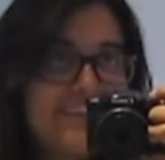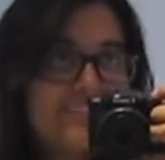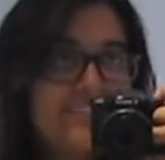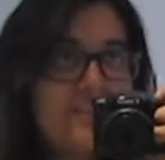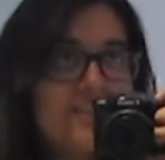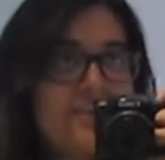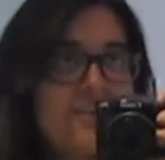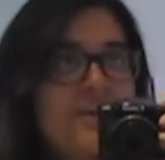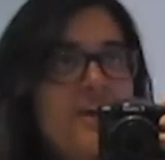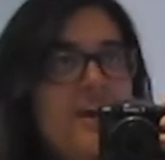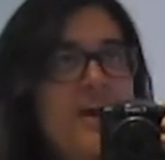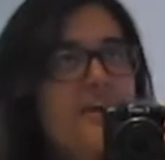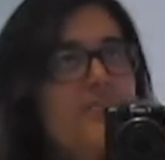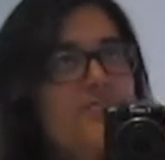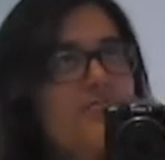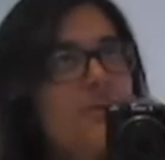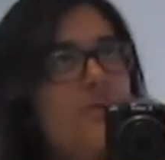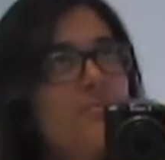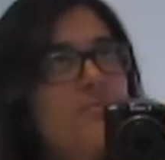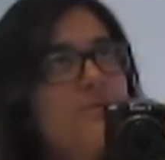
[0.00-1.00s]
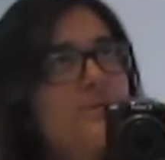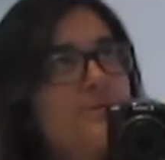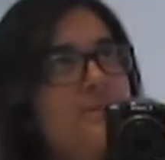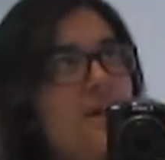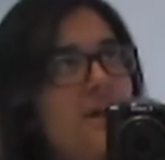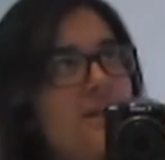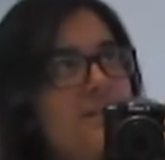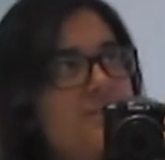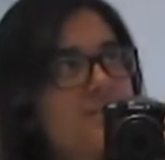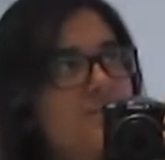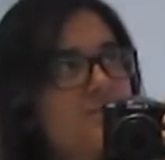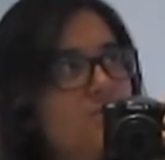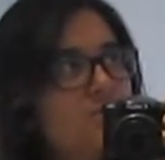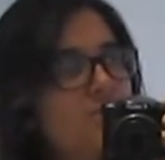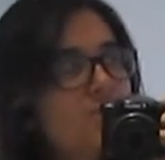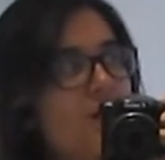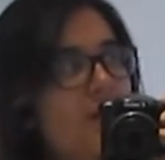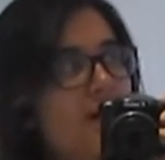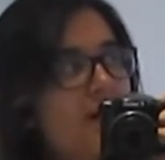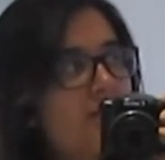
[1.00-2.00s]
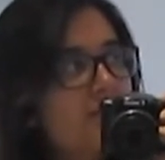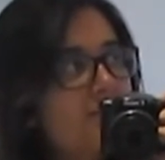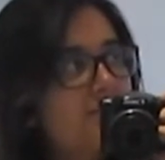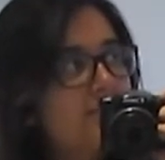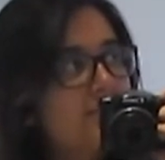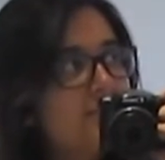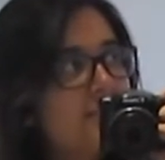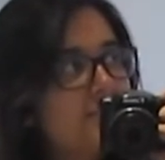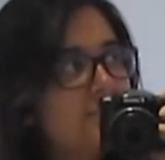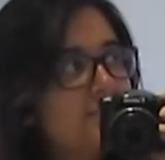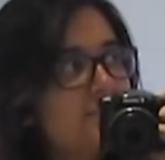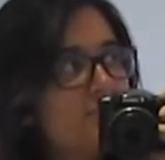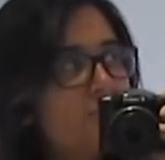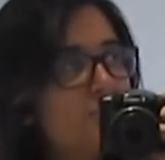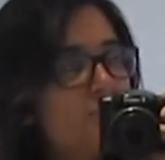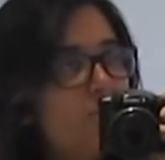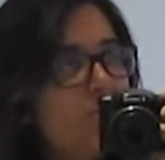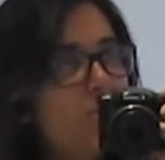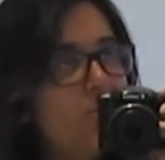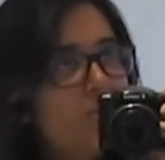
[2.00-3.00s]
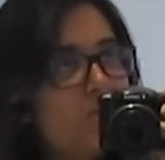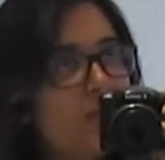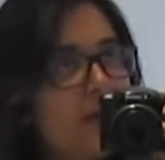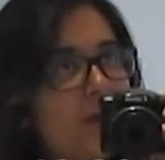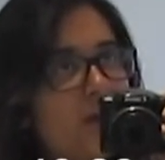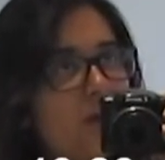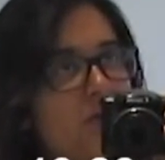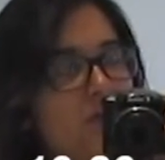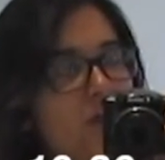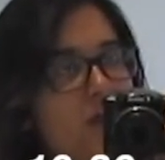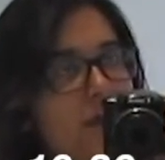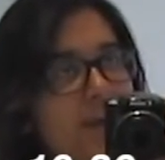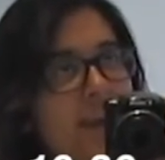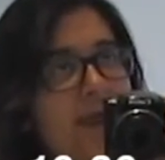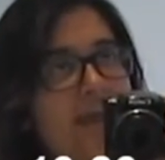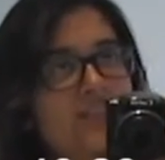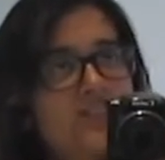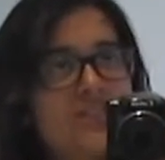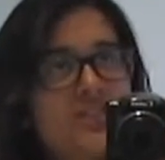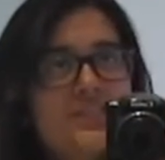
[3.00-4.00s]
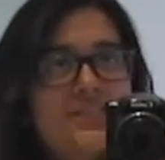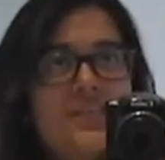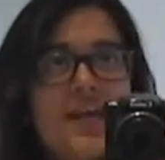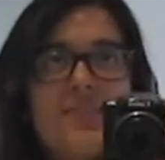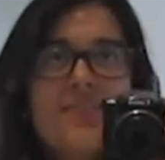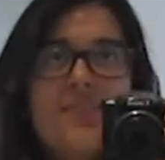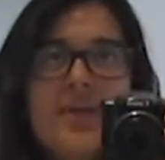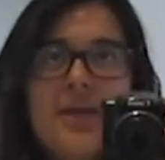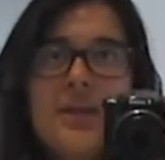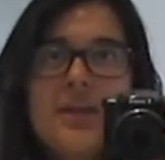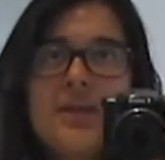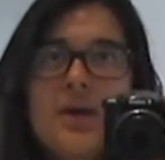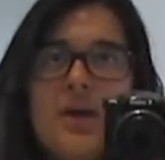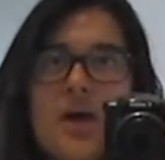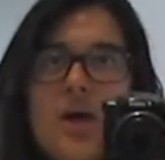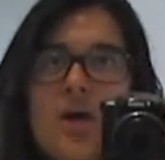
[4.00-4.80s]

So from 9 till 12 it's normal like online lectures, and then